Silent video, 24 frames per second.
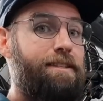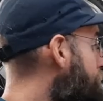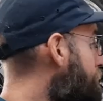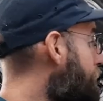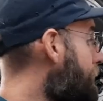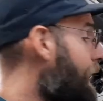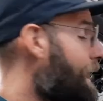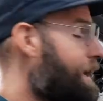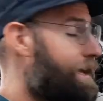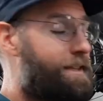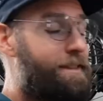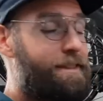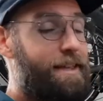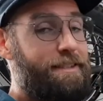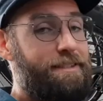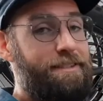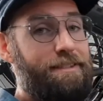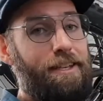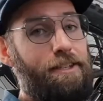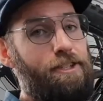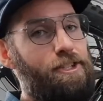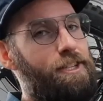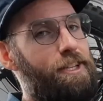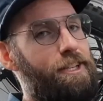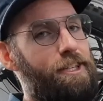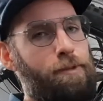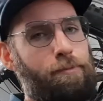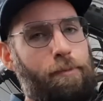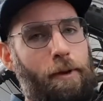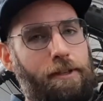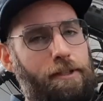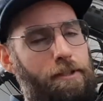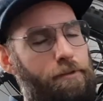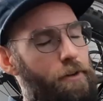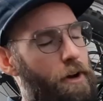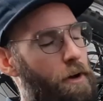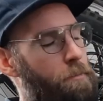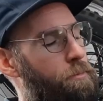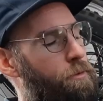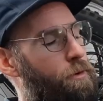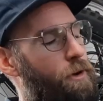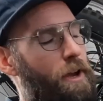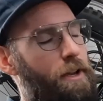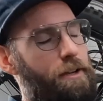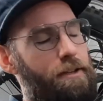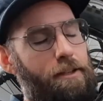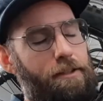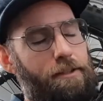But that's such an expensive
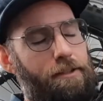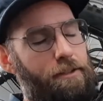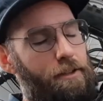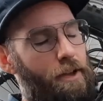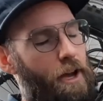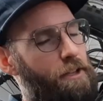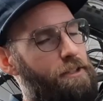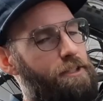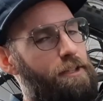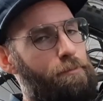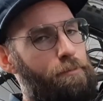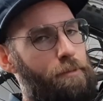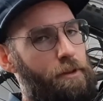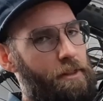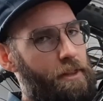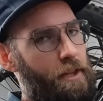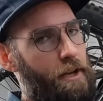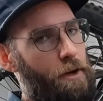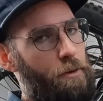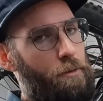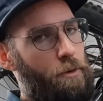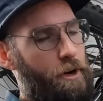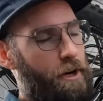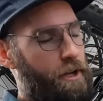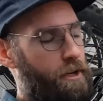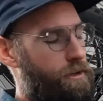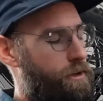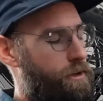upgrade, and it's not something that I wanna